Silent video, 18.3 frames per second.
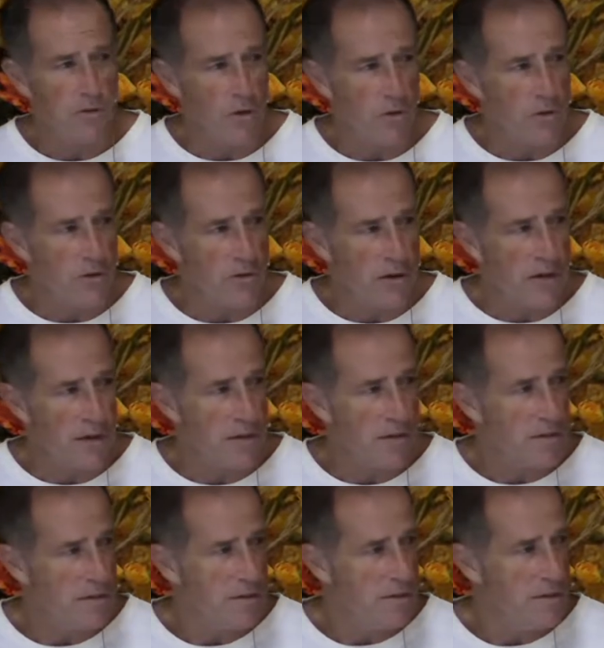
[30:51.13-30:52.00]
or Greek?
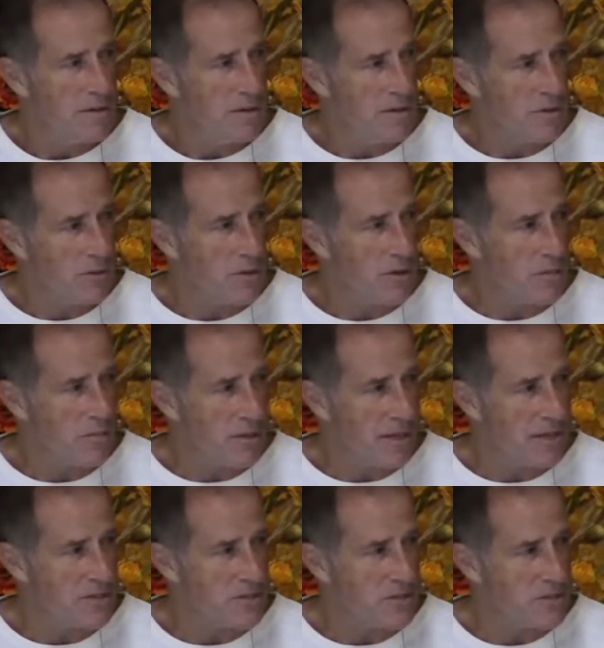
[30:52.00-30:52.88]
You know what it
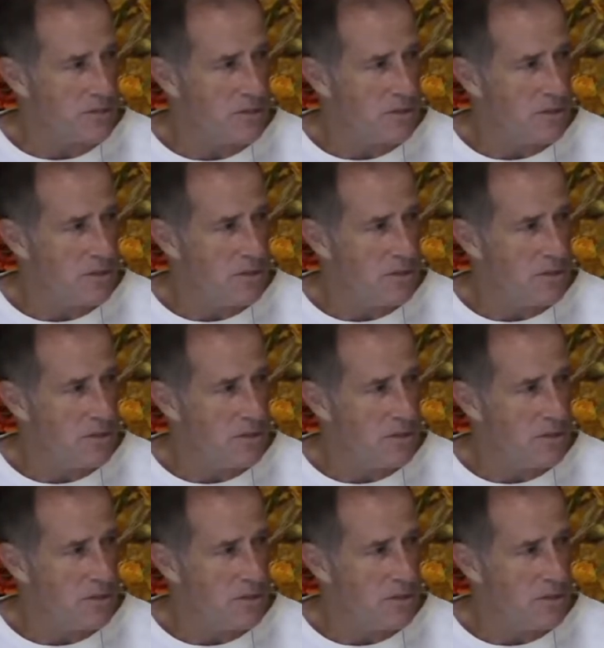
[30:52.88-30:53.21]
means?